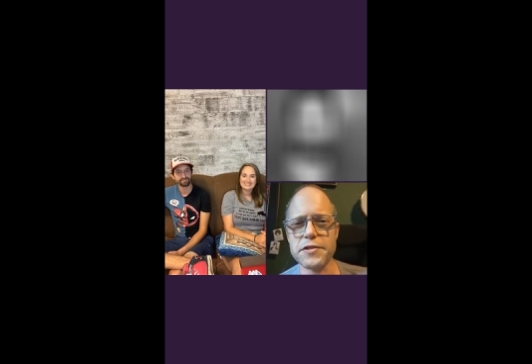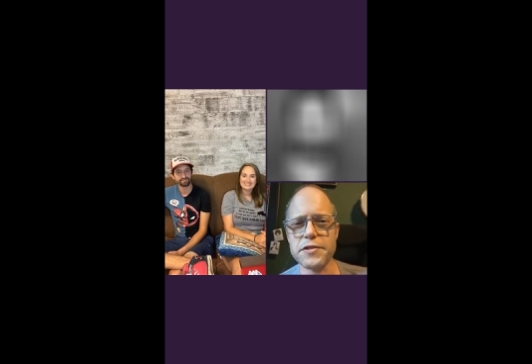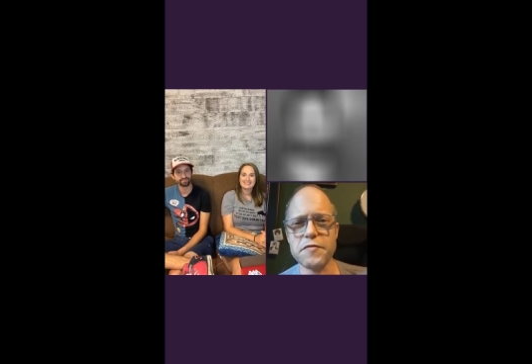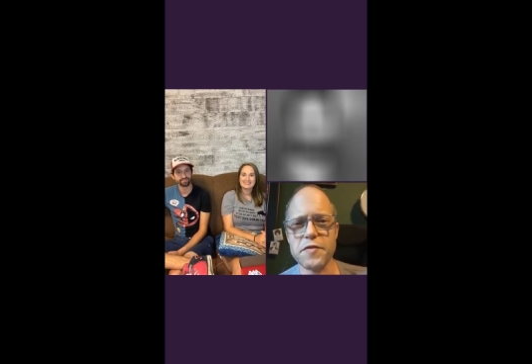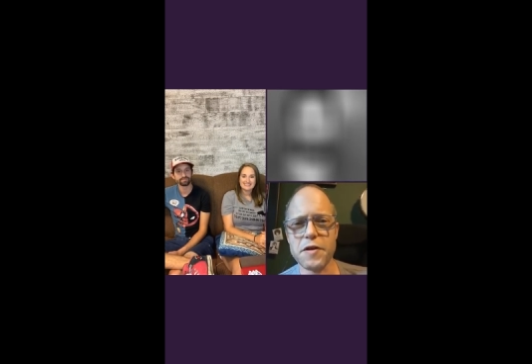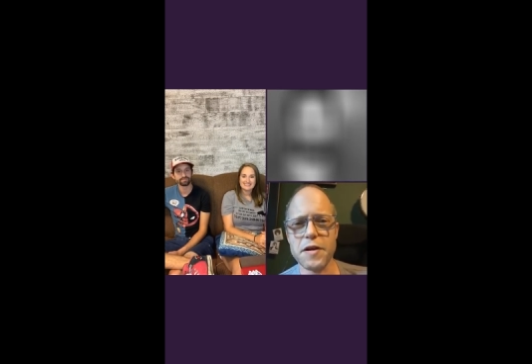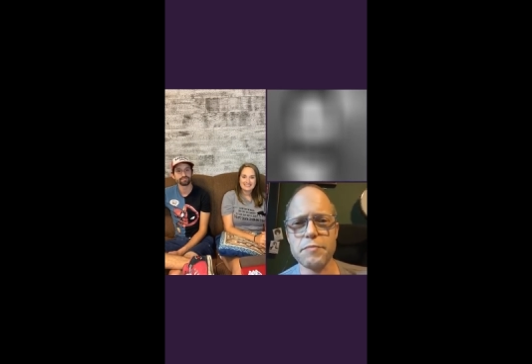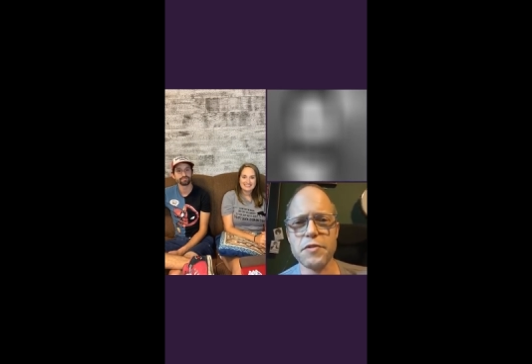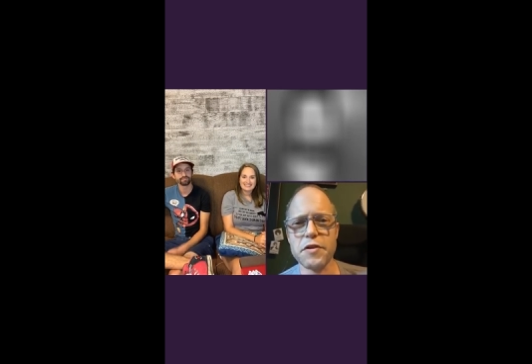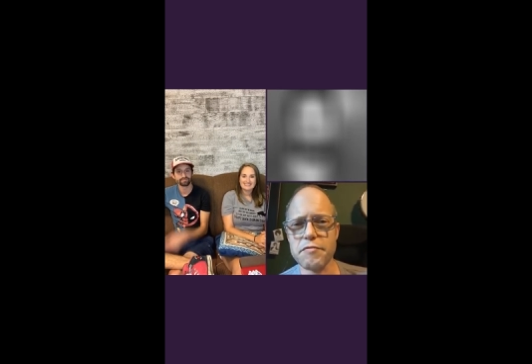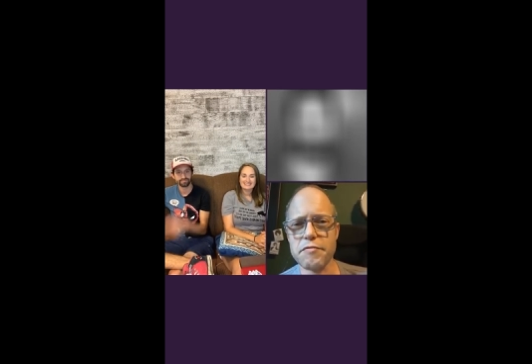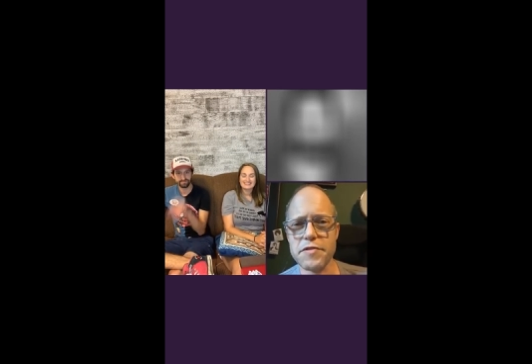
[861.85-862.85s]
so far on
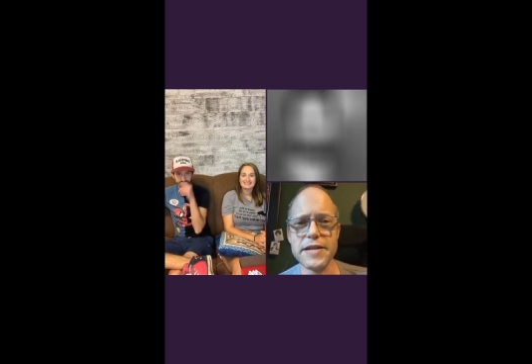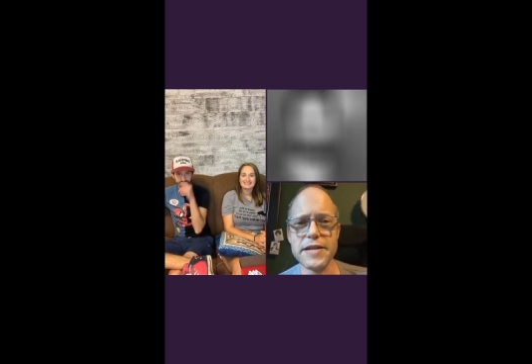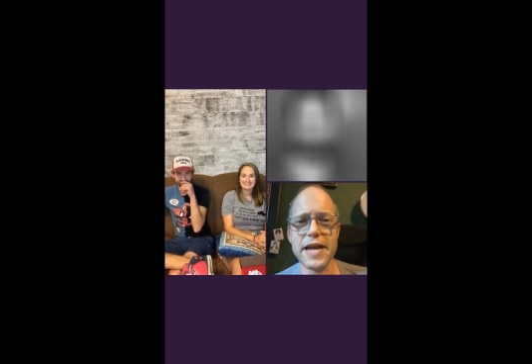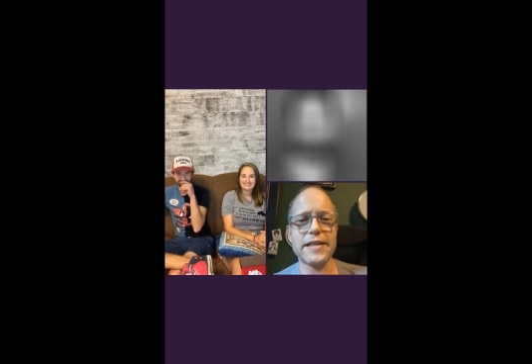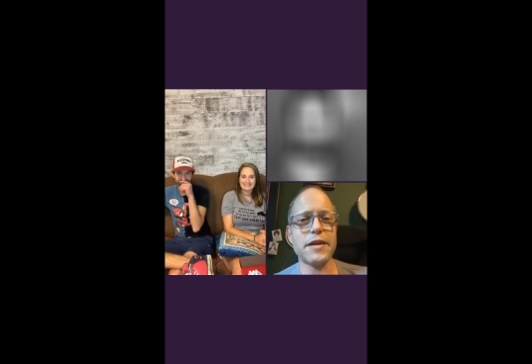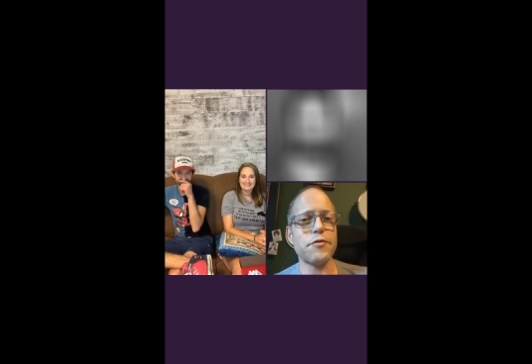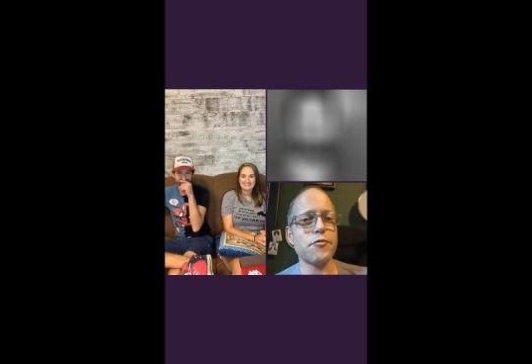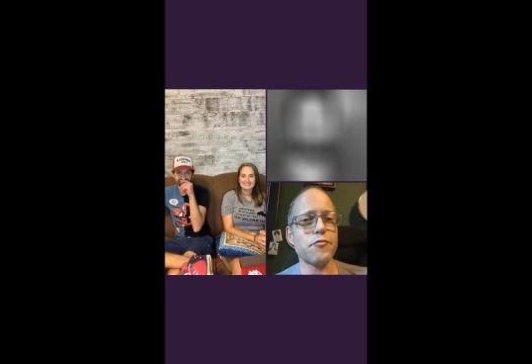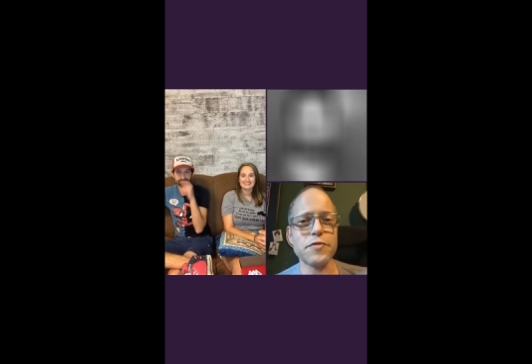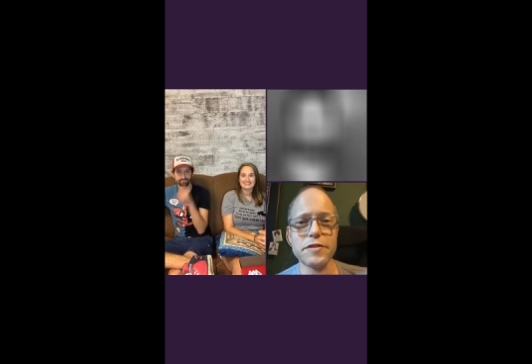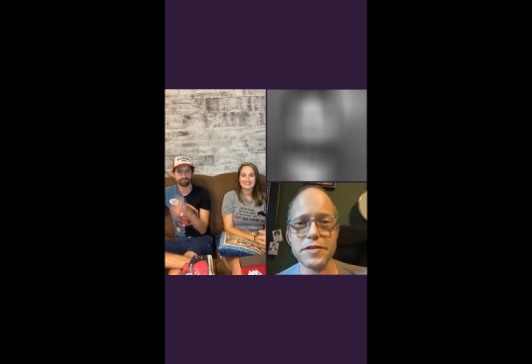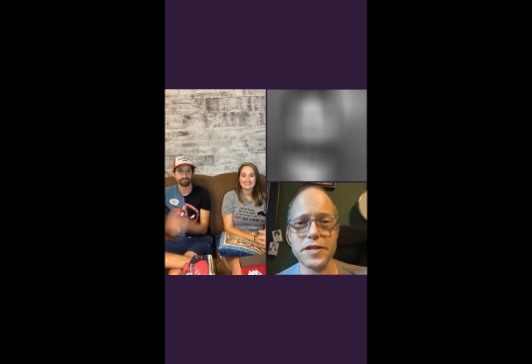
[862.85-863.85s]
book 3, and they
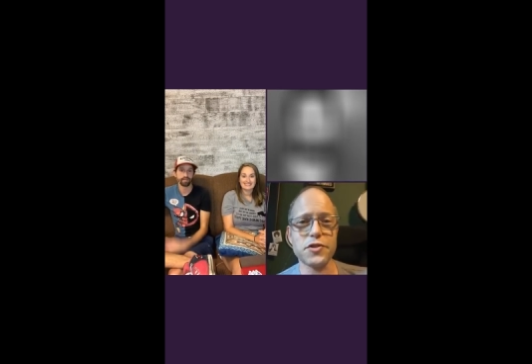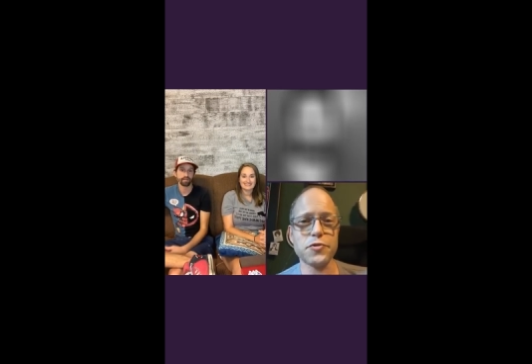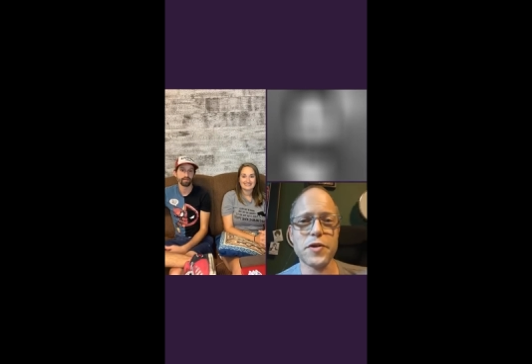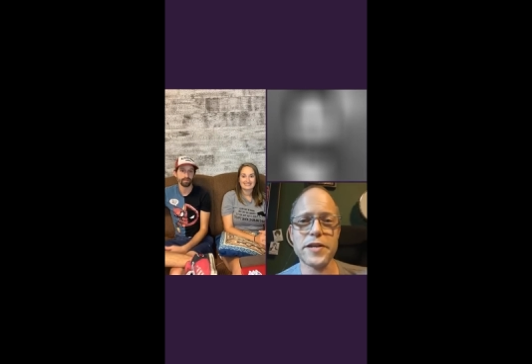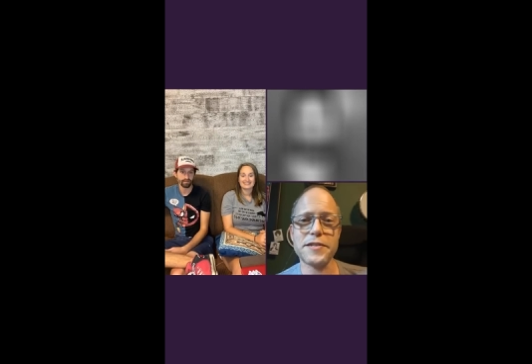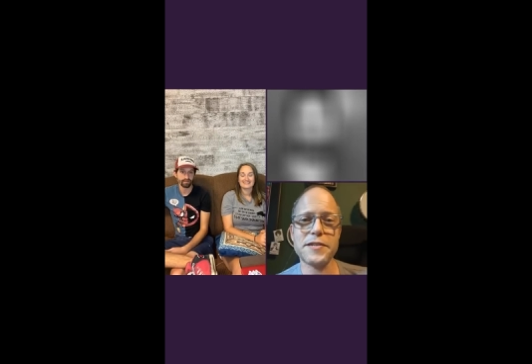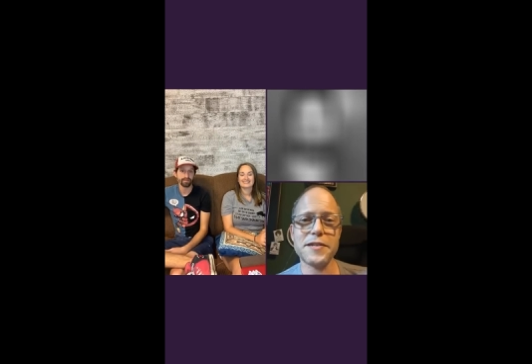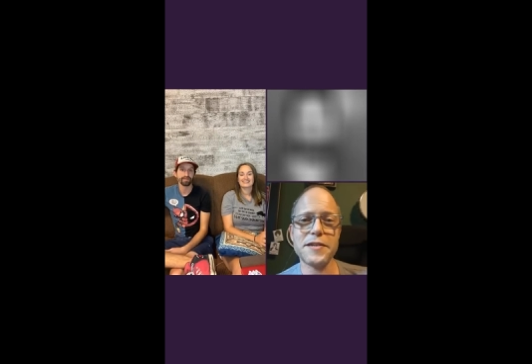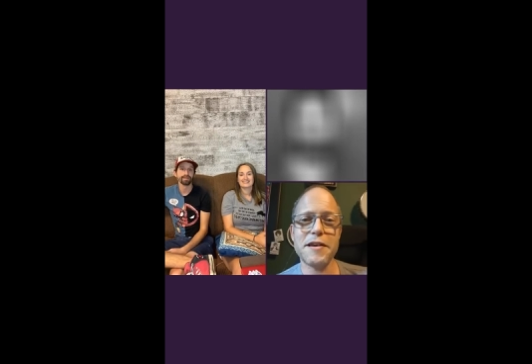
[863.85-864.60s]
really enjoyed it.